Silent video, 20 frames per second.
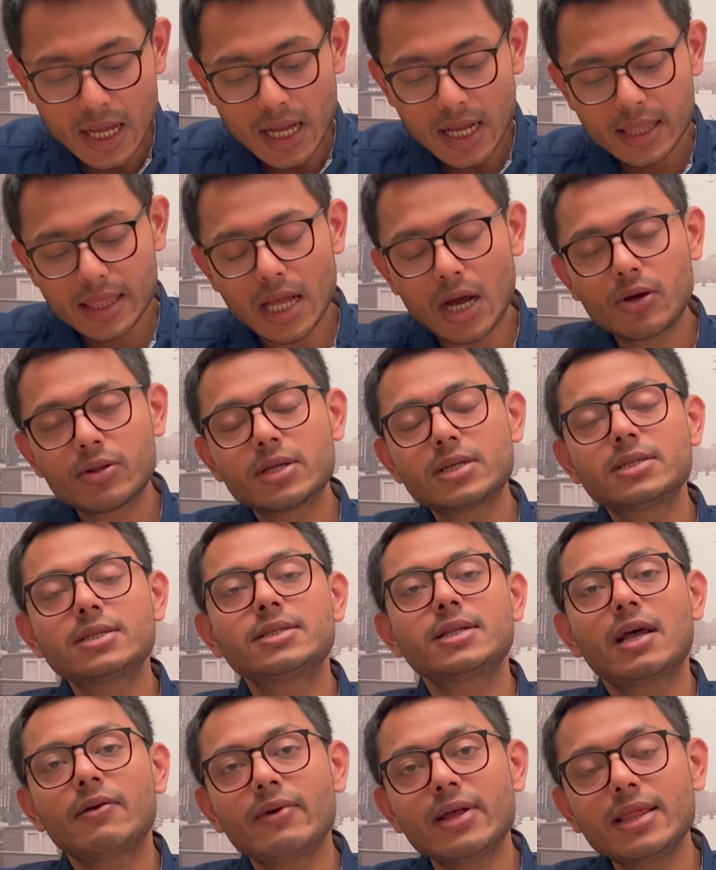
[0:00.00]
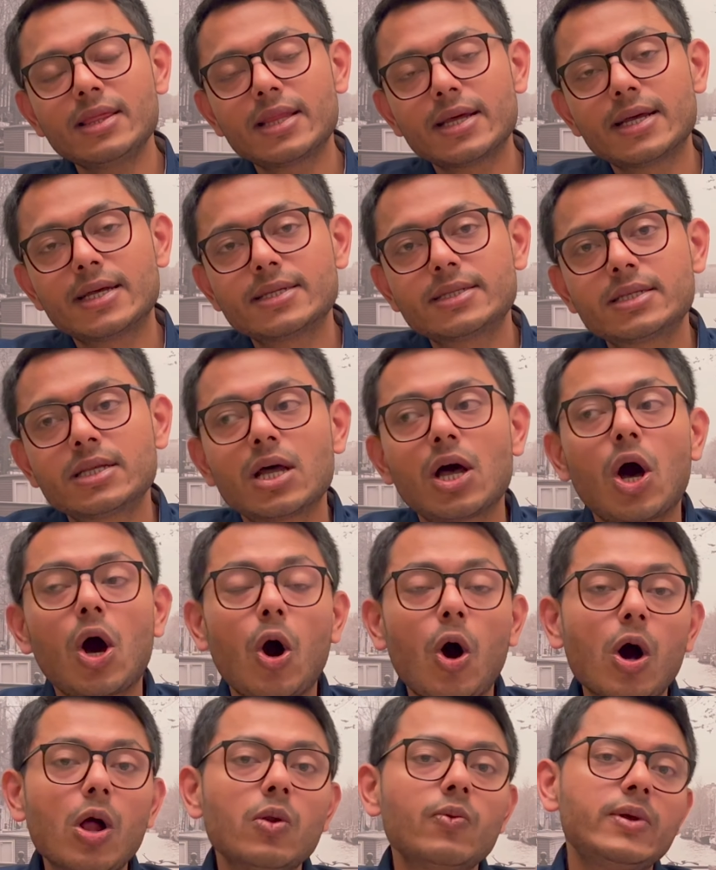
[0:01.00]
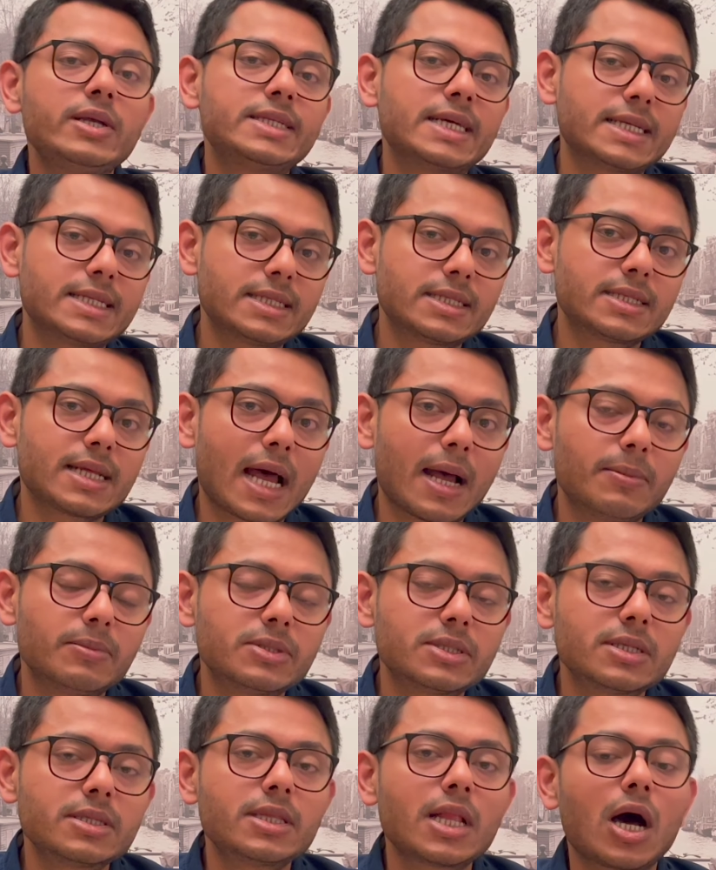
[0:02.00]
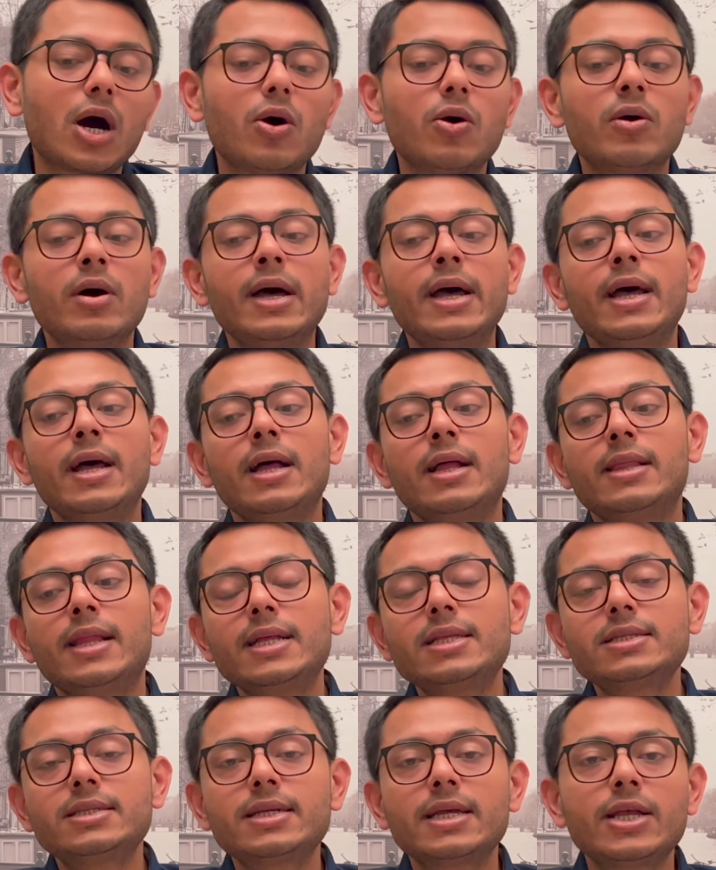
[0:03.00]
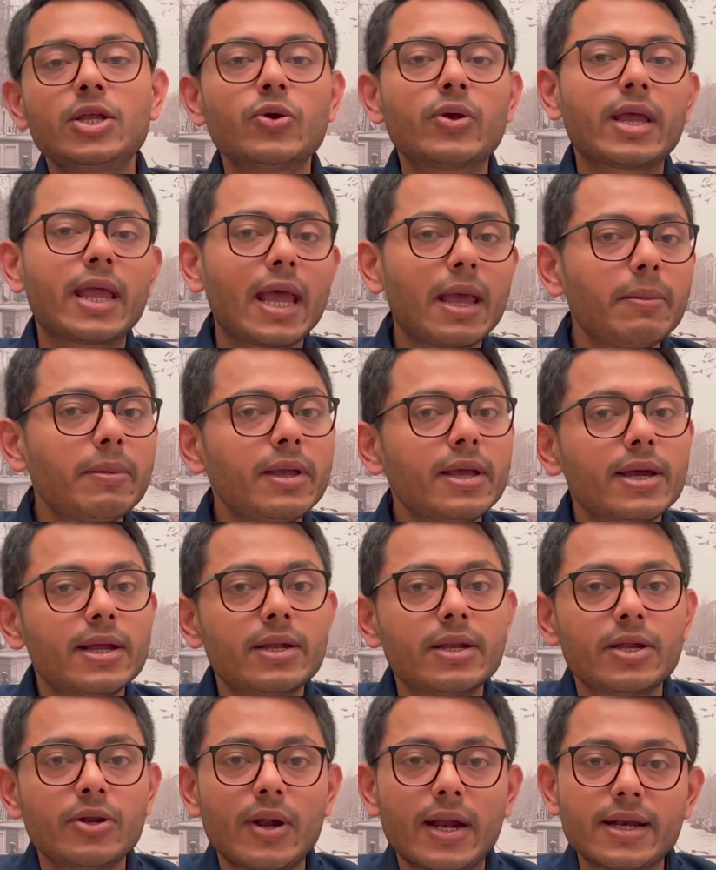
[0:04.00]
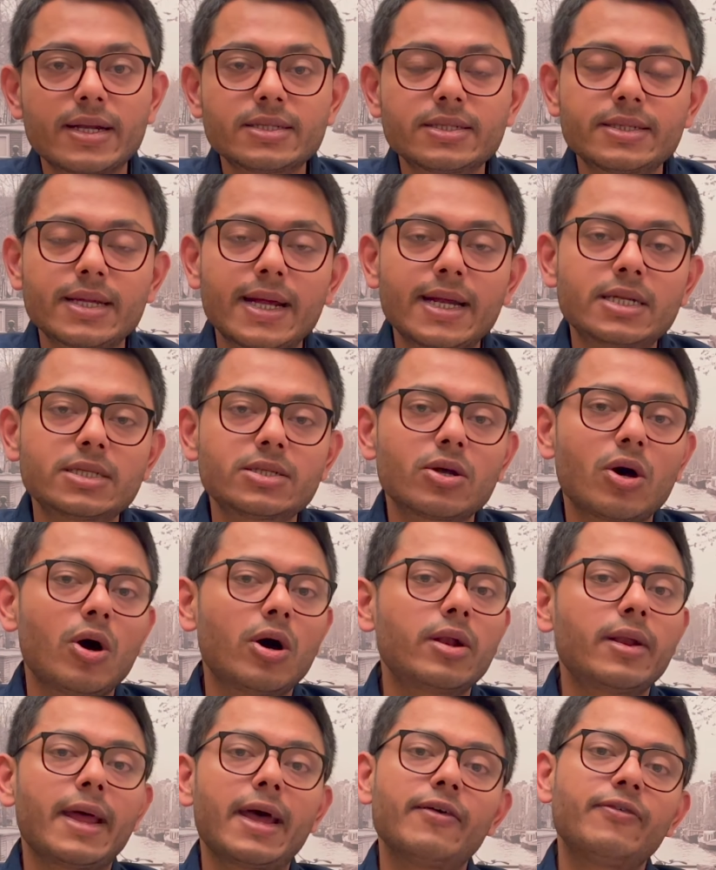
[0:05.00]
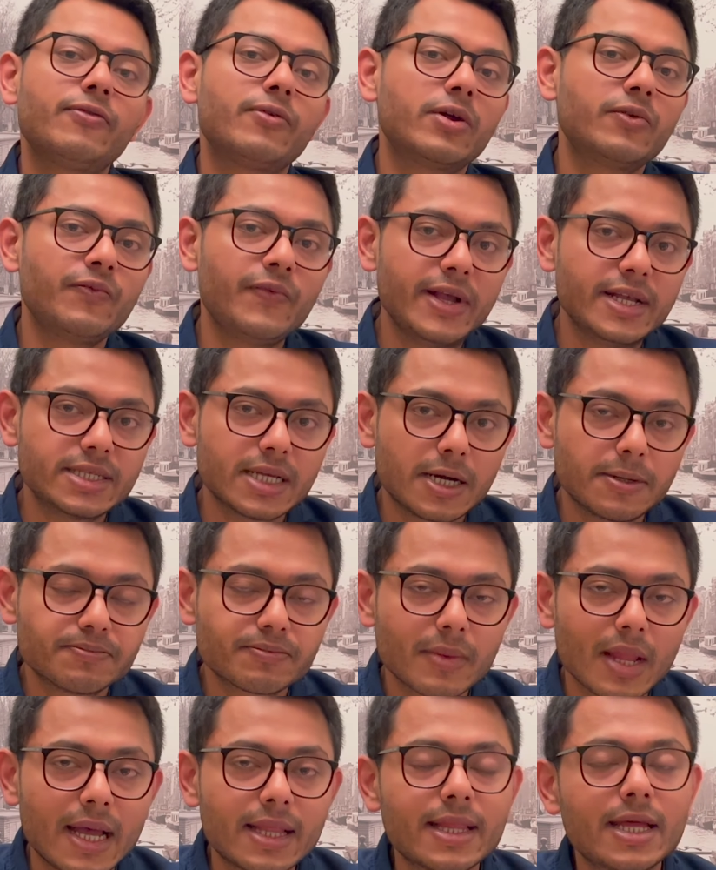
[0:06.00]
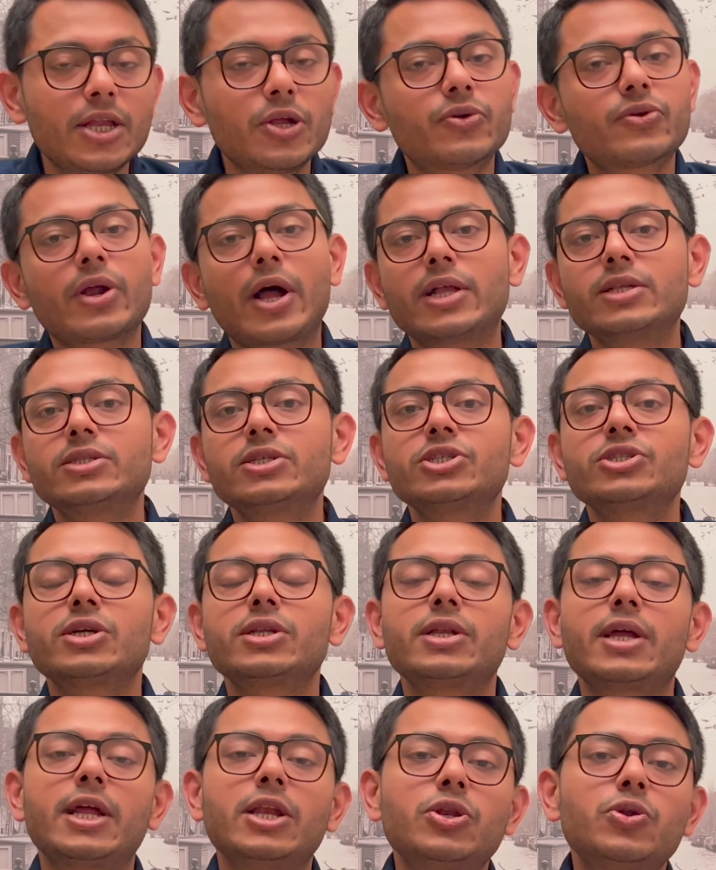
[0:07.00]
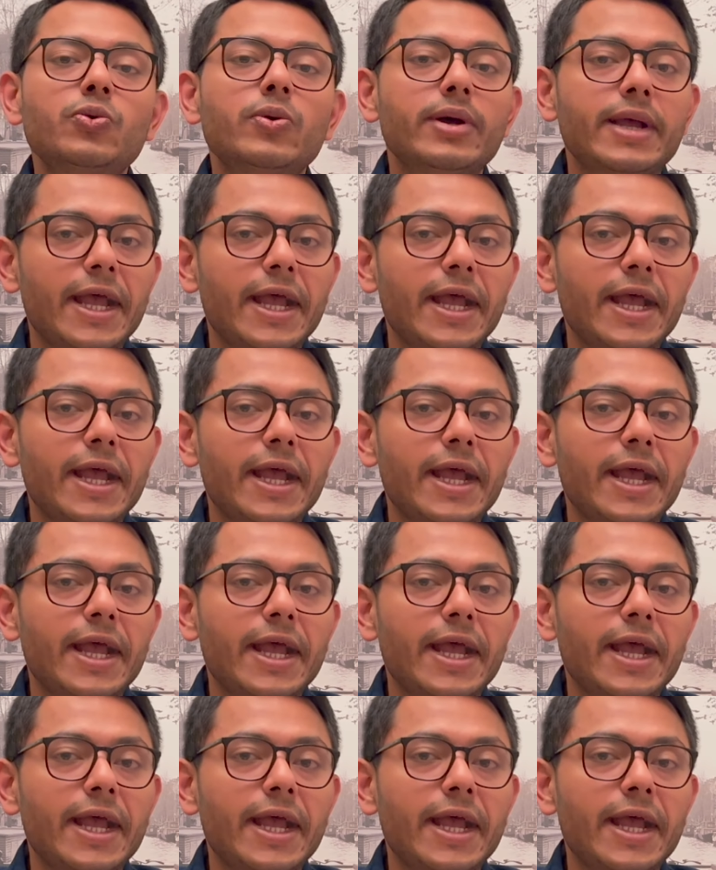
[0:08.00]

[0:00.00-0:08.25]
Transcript: Now the seventh is all visa stamps. Now let's say you came here in the United States on F1 visa, and then you transition into a